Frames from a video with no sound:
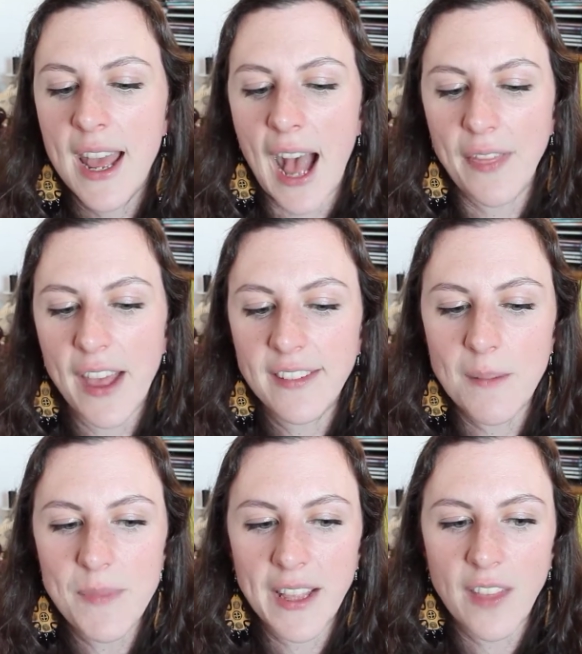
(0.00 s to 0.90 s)
And that's
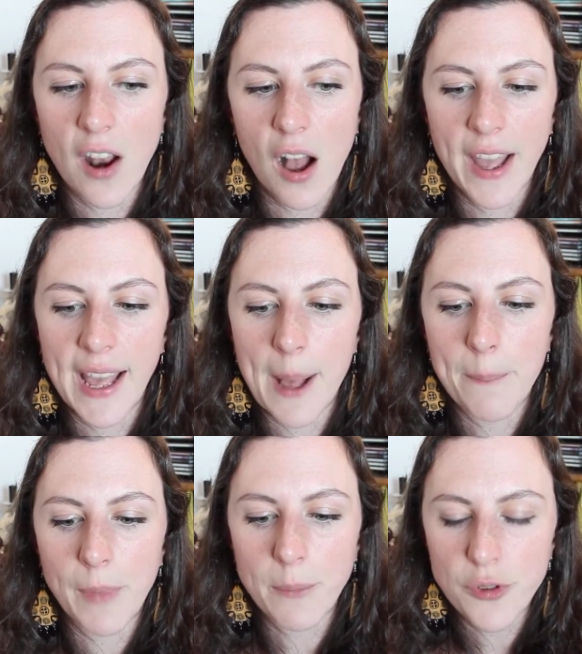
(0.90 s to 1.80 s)
something that
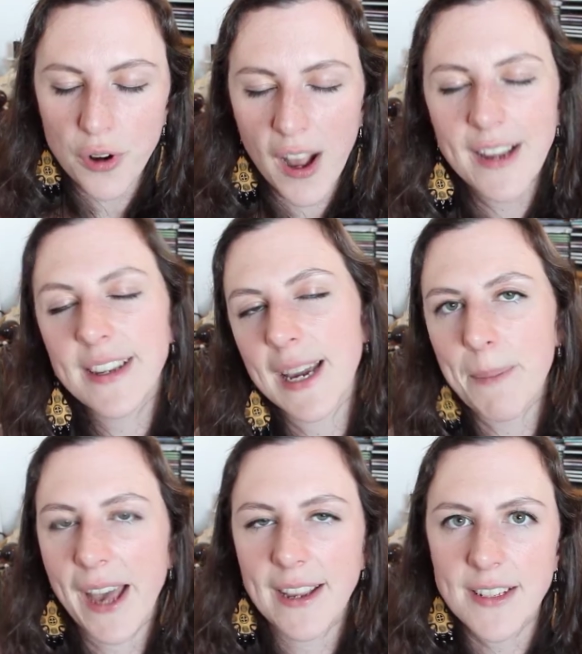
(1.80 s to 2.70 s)
I'm trying to get
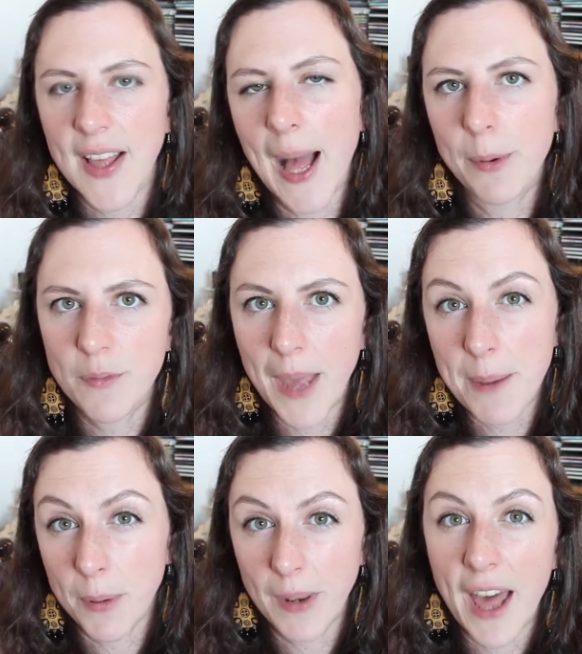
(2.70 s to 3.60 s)
back into the habit of
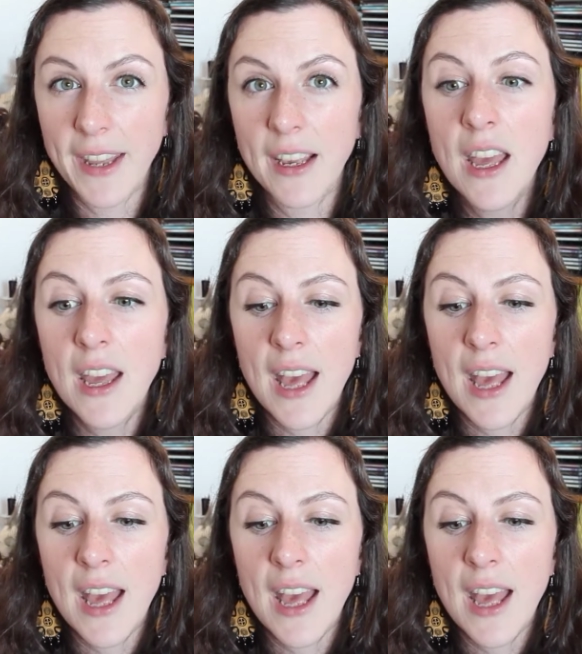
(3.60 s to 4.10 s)
paper planning.